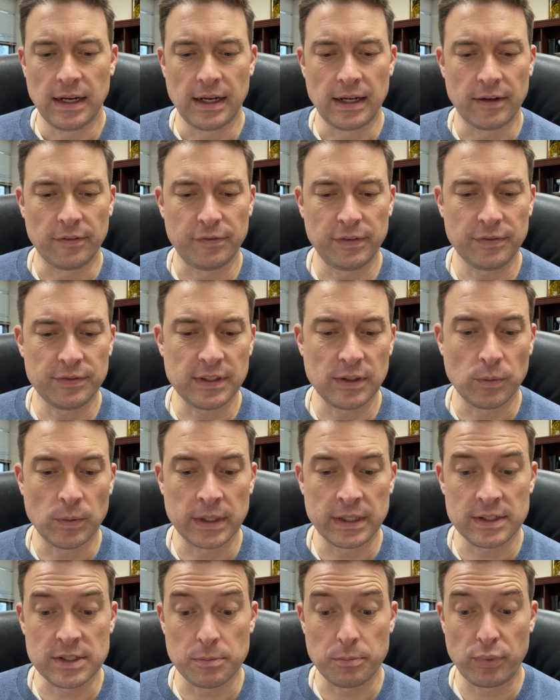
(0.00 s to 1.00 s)

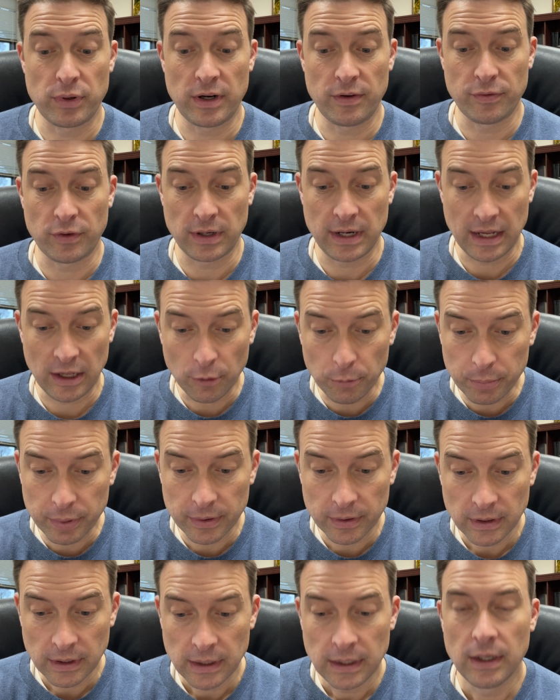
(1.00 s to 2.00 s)
51 is a prayer for help.
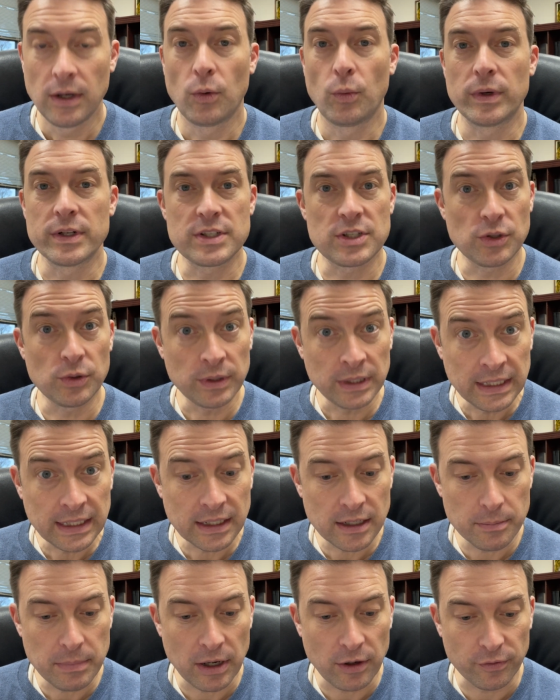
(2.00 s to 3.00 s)
What's unique
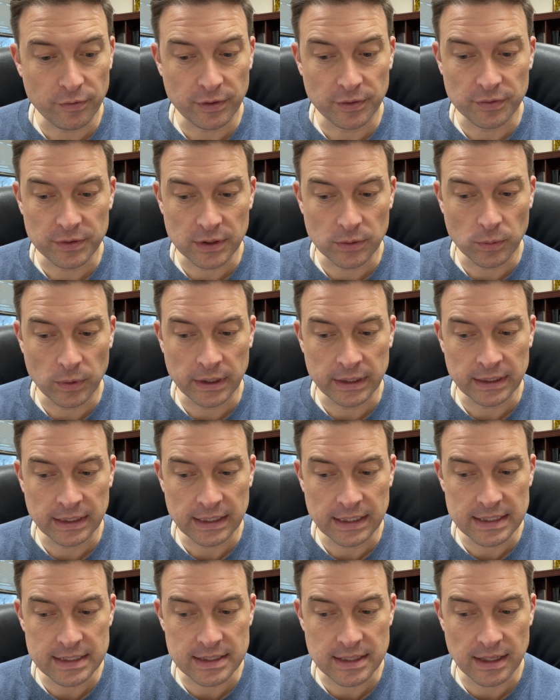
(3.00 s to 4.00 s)
about 51
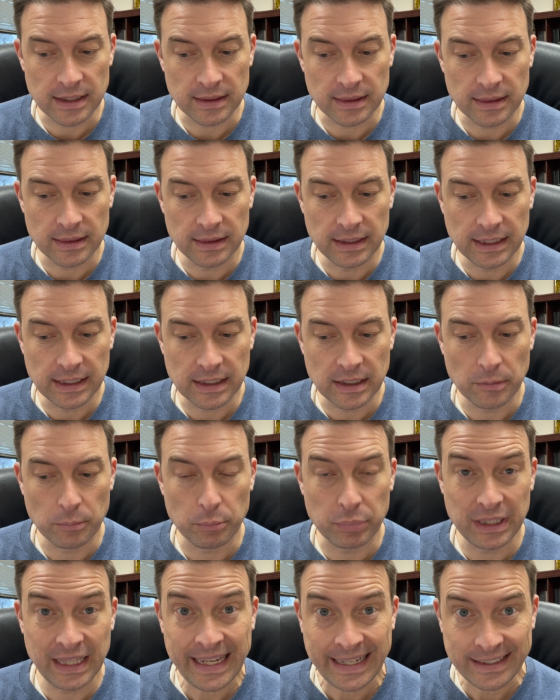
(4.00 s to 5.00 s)
is that the
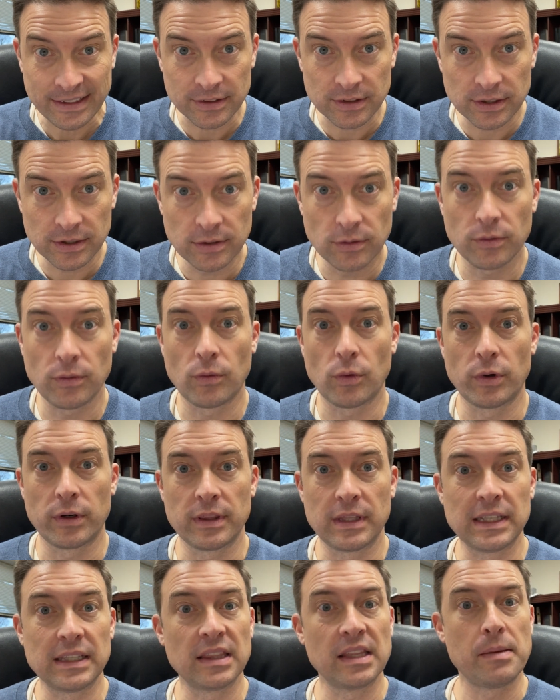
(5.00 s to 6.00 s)
complaint or
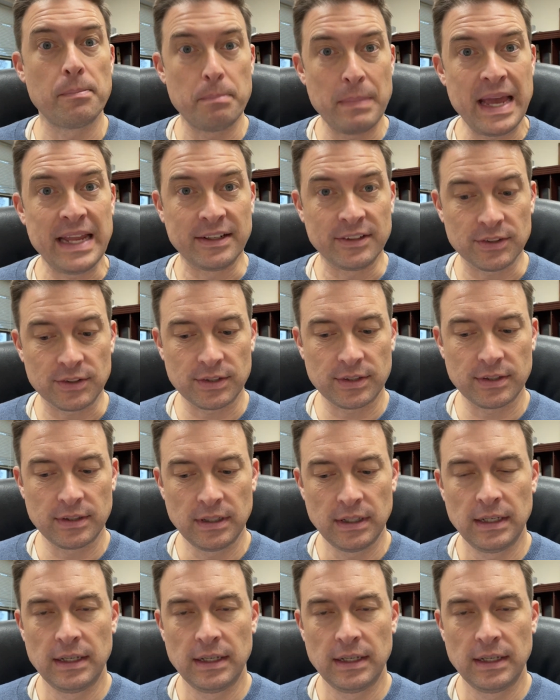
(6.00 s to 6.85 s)
the lament,